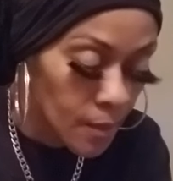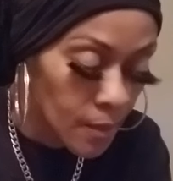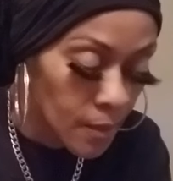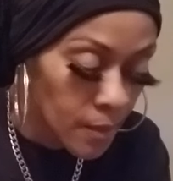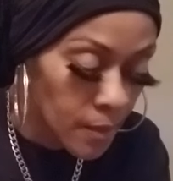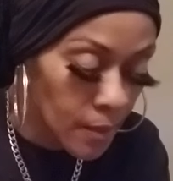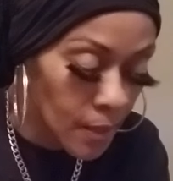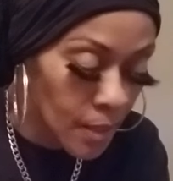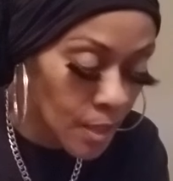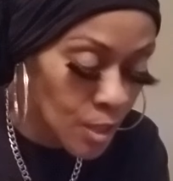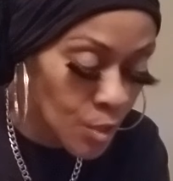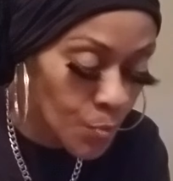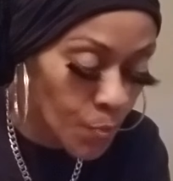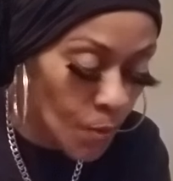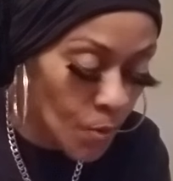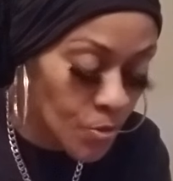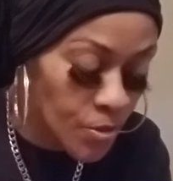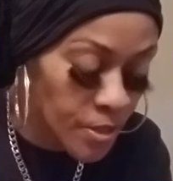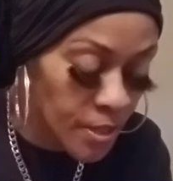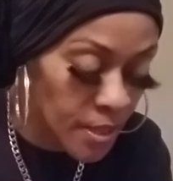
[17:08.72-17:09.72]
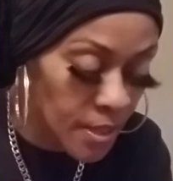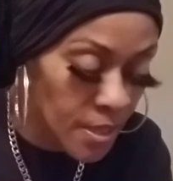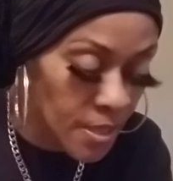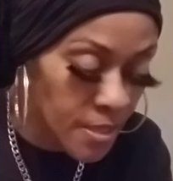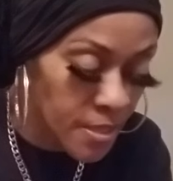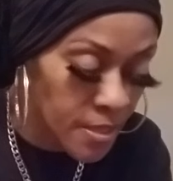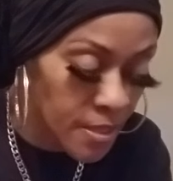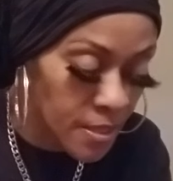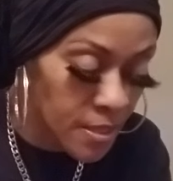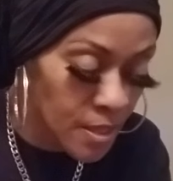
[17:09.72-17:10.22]
Yeah, this person
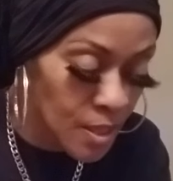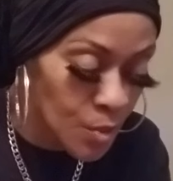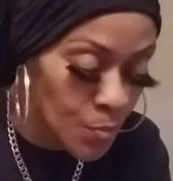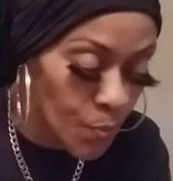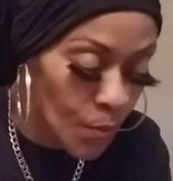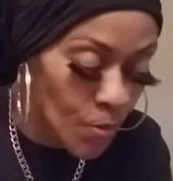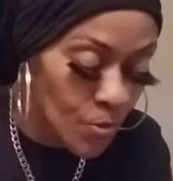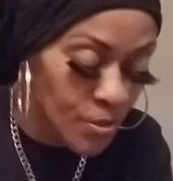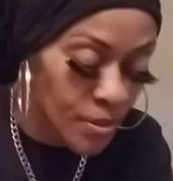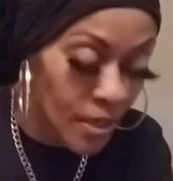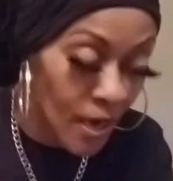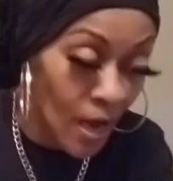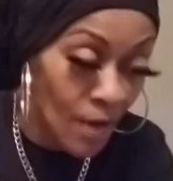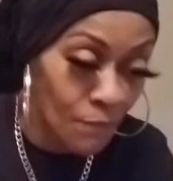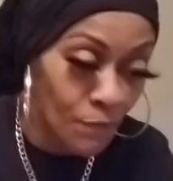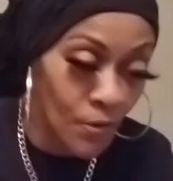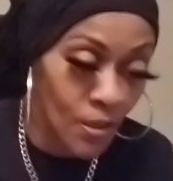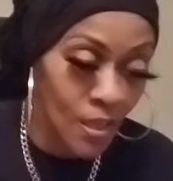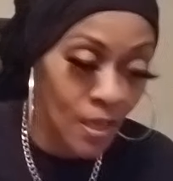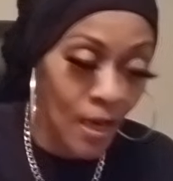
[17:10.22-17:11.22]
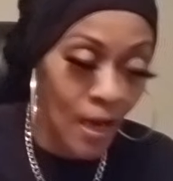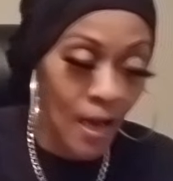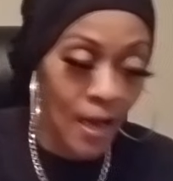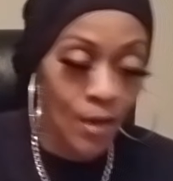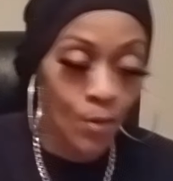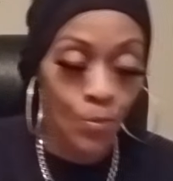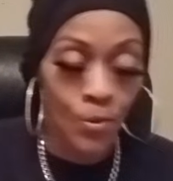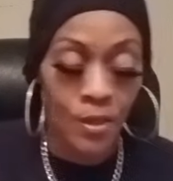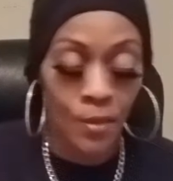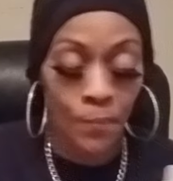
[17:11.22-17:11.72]
is this person. I feel
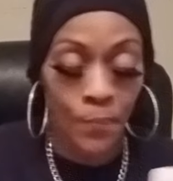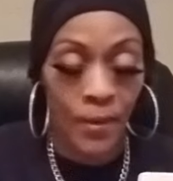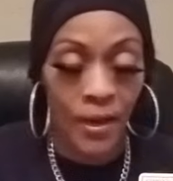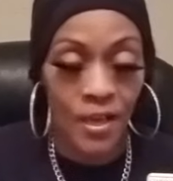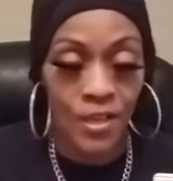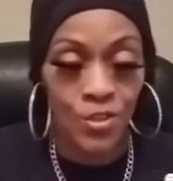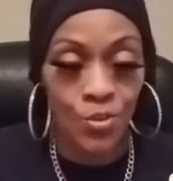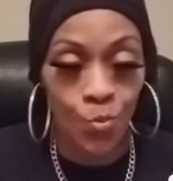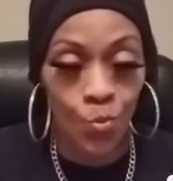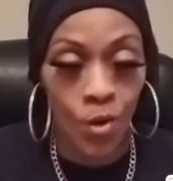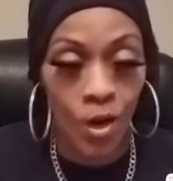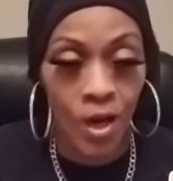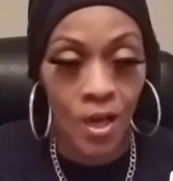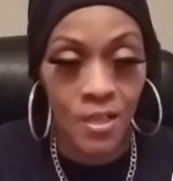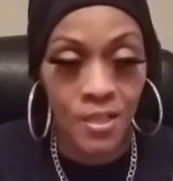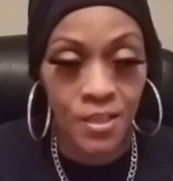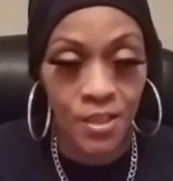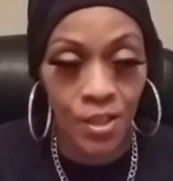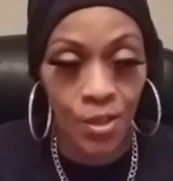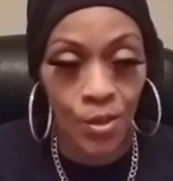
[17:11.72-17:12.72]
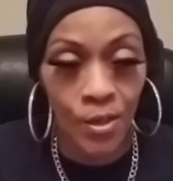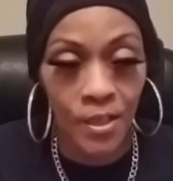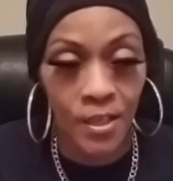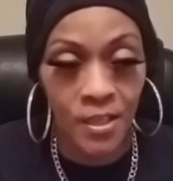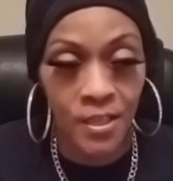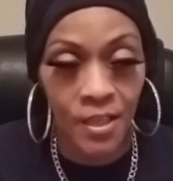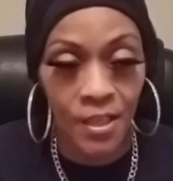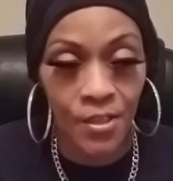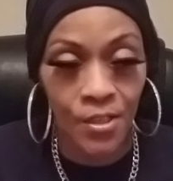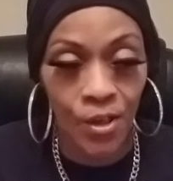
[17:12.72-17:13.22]
like with the page of wands here and the
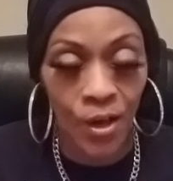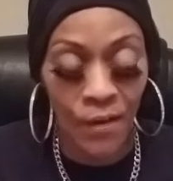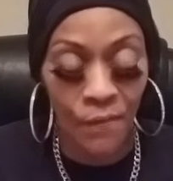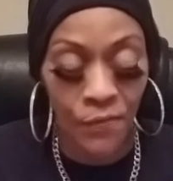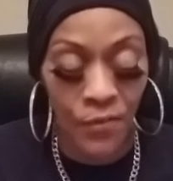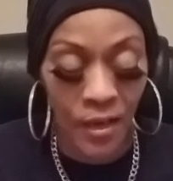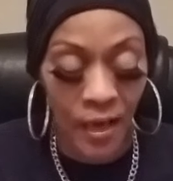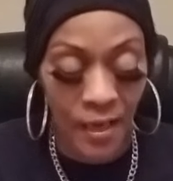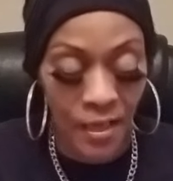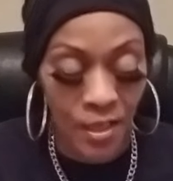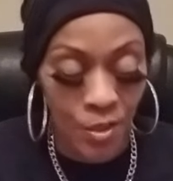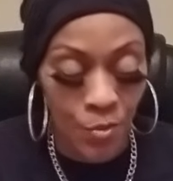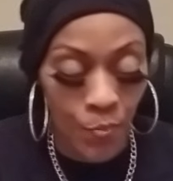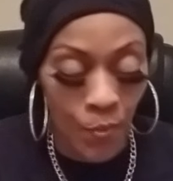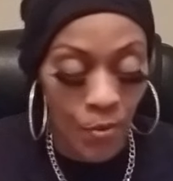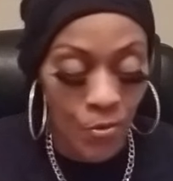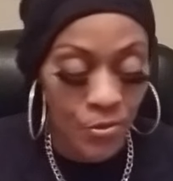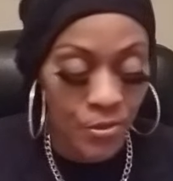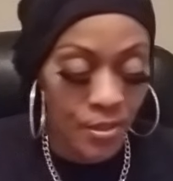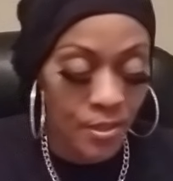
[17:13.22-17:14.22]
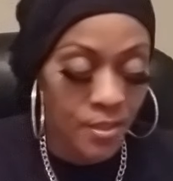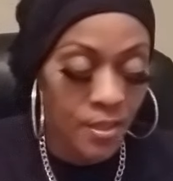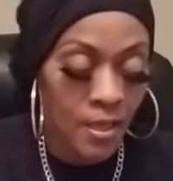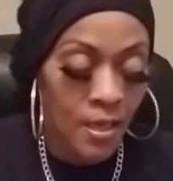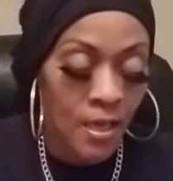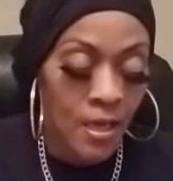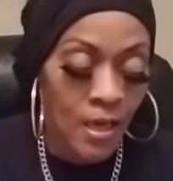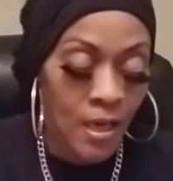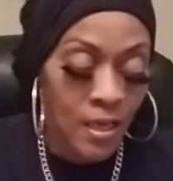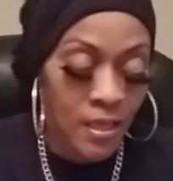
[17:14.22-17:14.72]
death card, I feel like this person
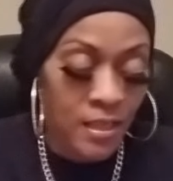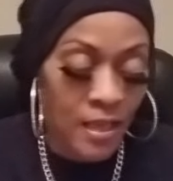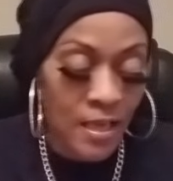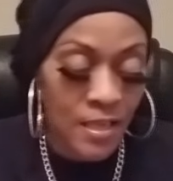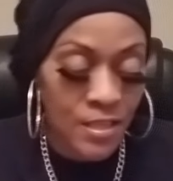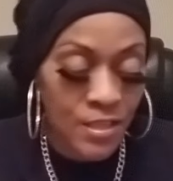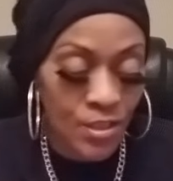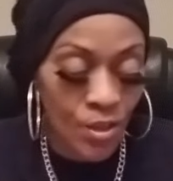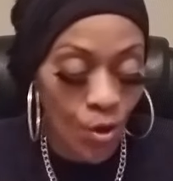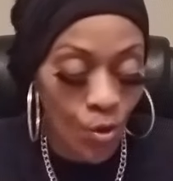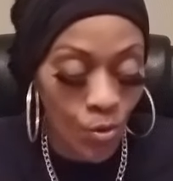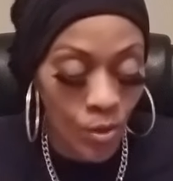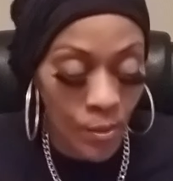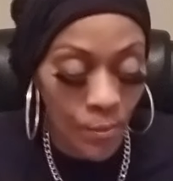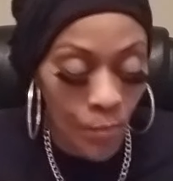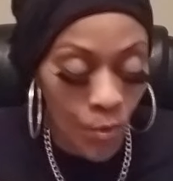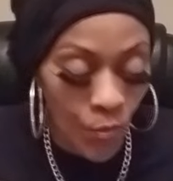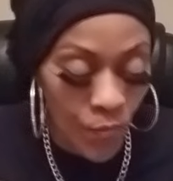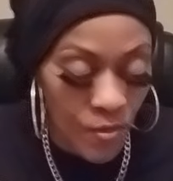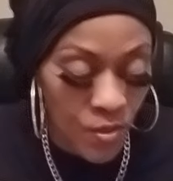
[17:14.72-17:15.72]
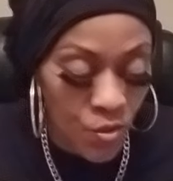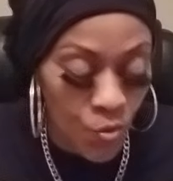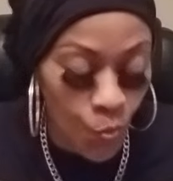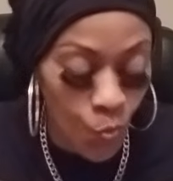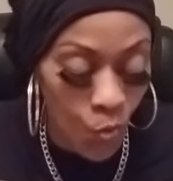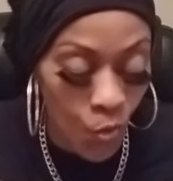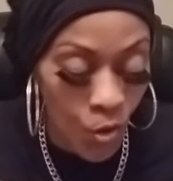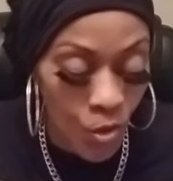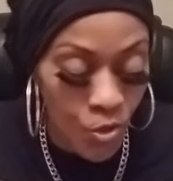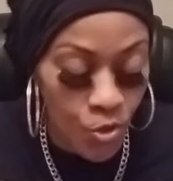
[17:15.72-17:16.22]
they slowly moving
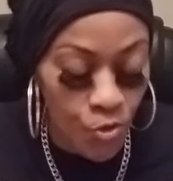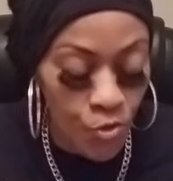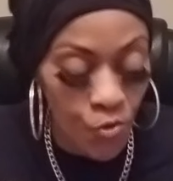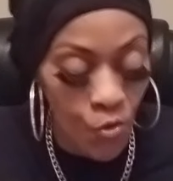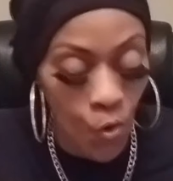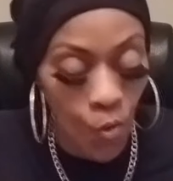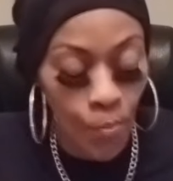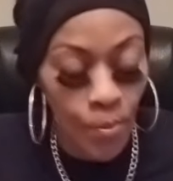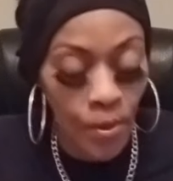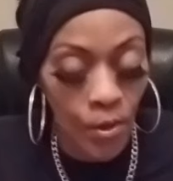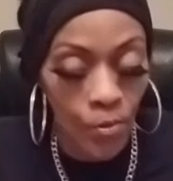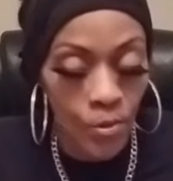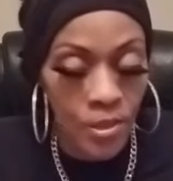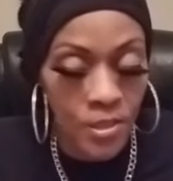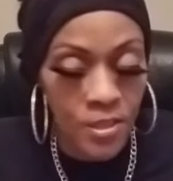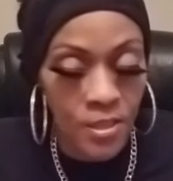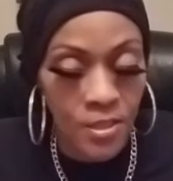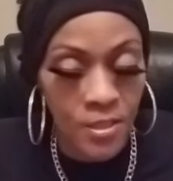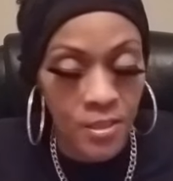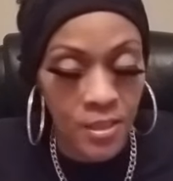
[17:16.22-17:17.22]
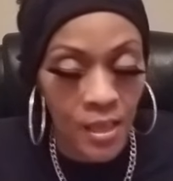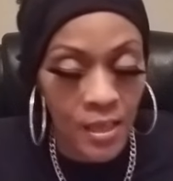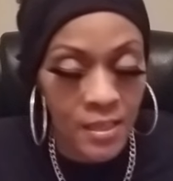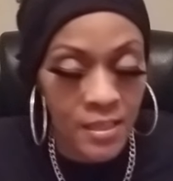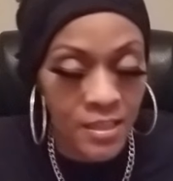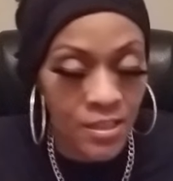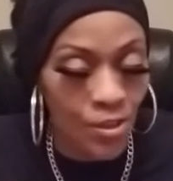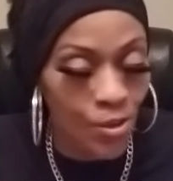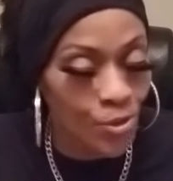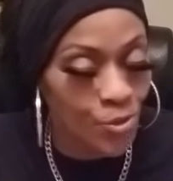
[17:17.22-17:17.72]
towards you, Scorpio. This is they
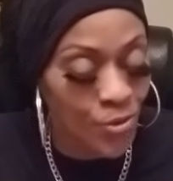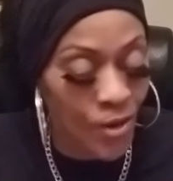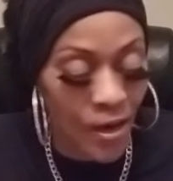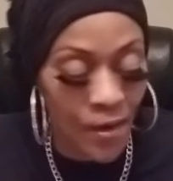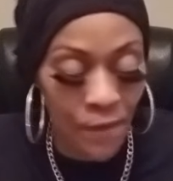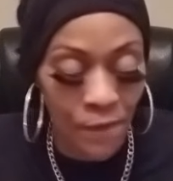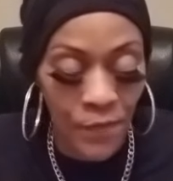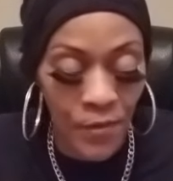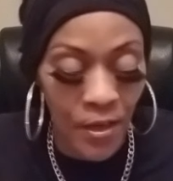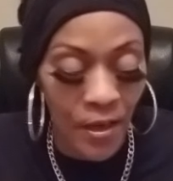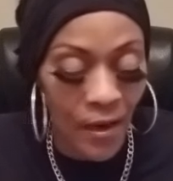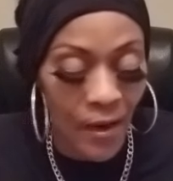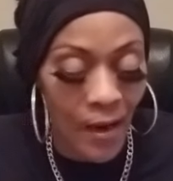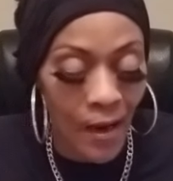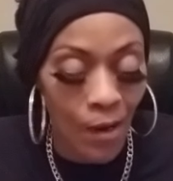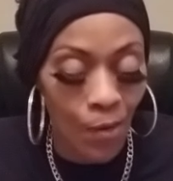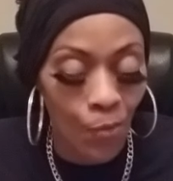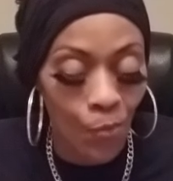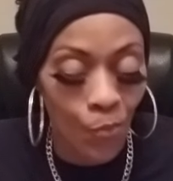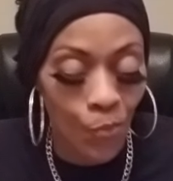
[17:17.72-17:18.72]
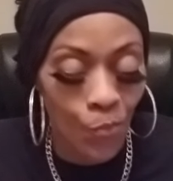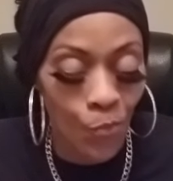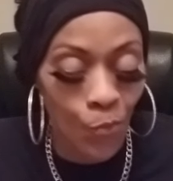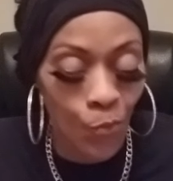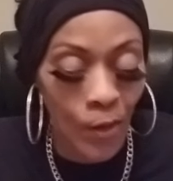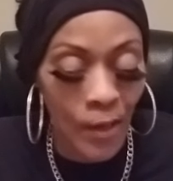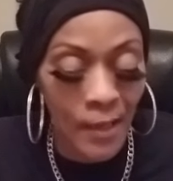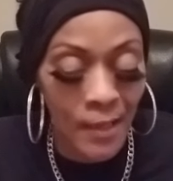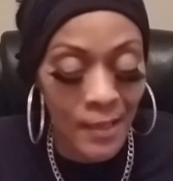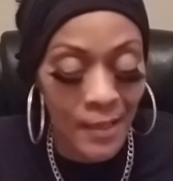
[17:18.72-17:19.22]
still trying to figure out
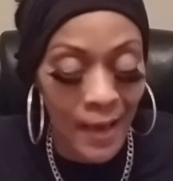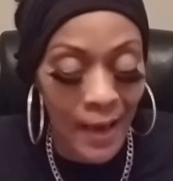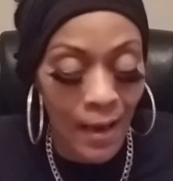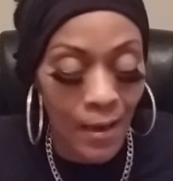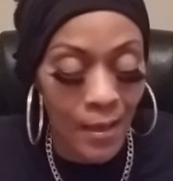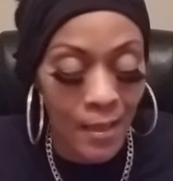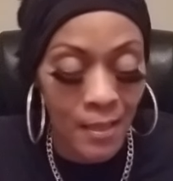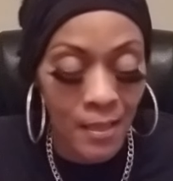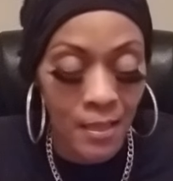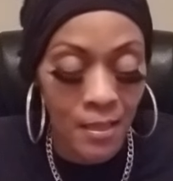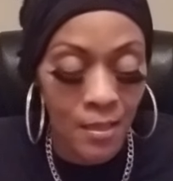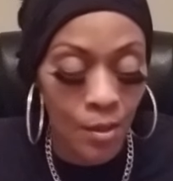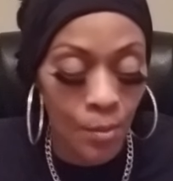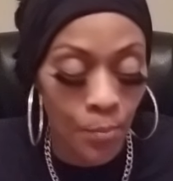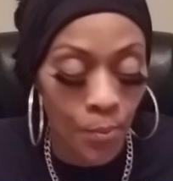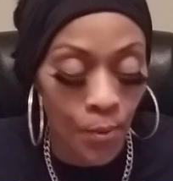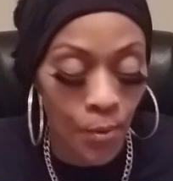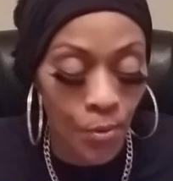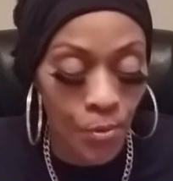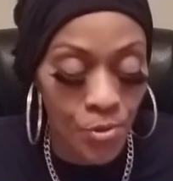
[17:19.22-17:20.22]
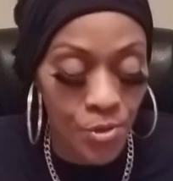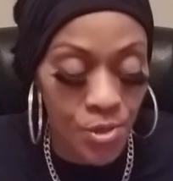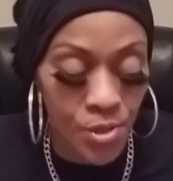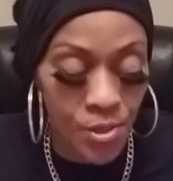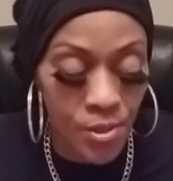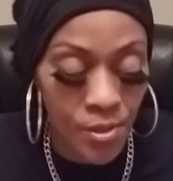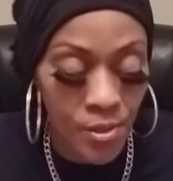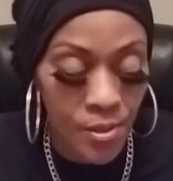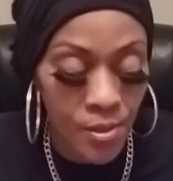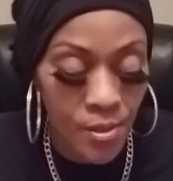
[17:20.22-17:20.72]
what and how they need to approach.